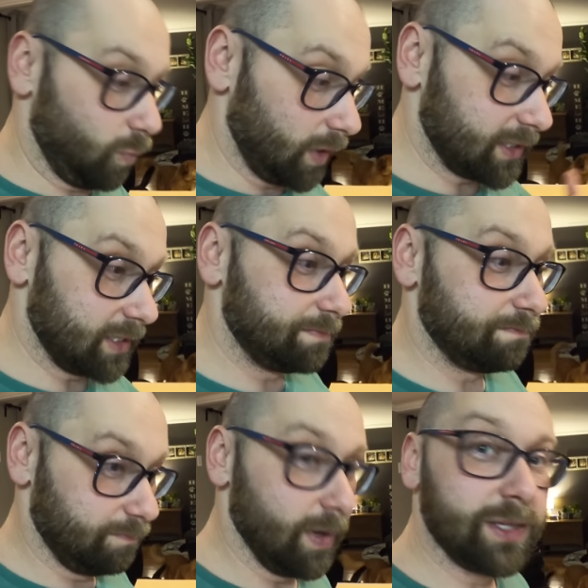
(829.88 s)
Once it's,
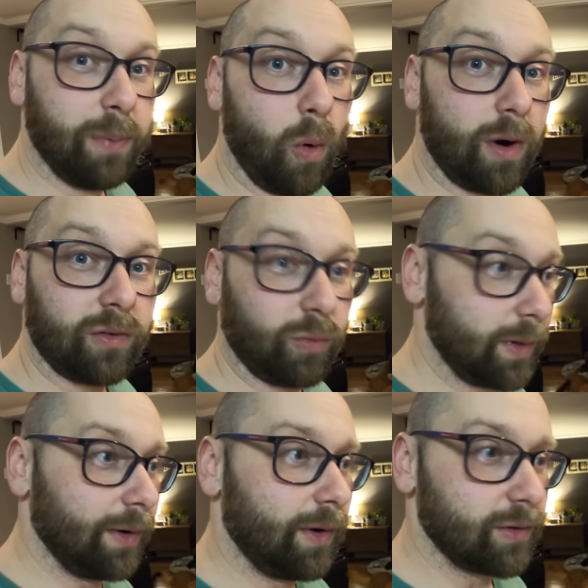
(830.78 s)
it's born, so
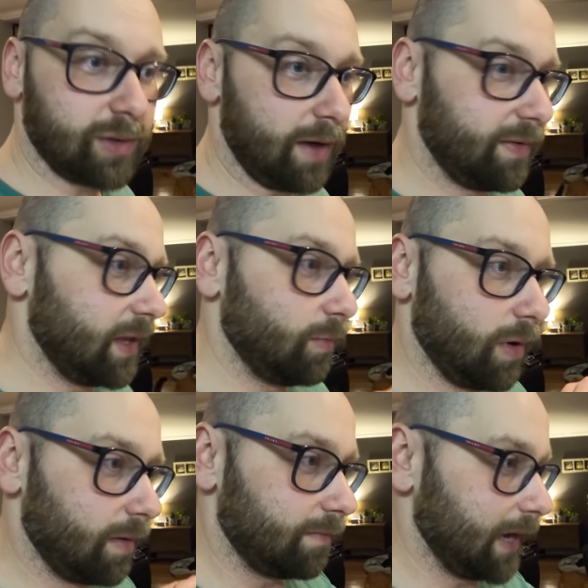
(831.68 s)
we don't know. So everything
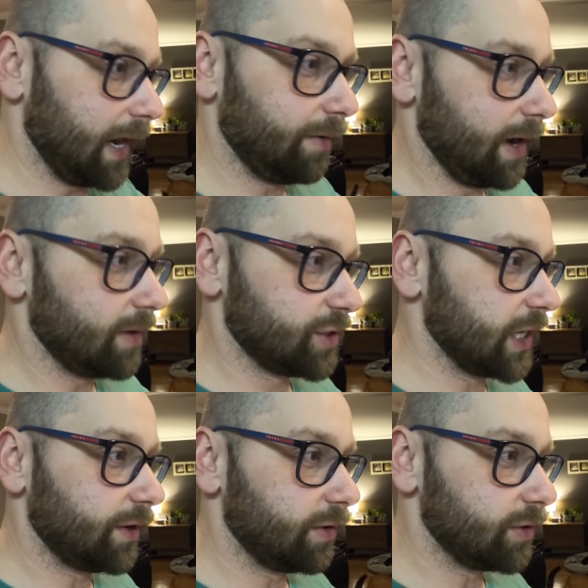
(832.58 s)
we're getting right now is
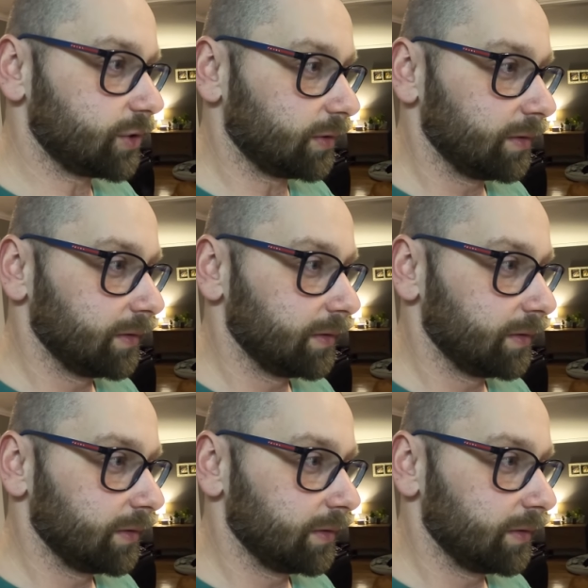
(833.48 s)
gender neutral.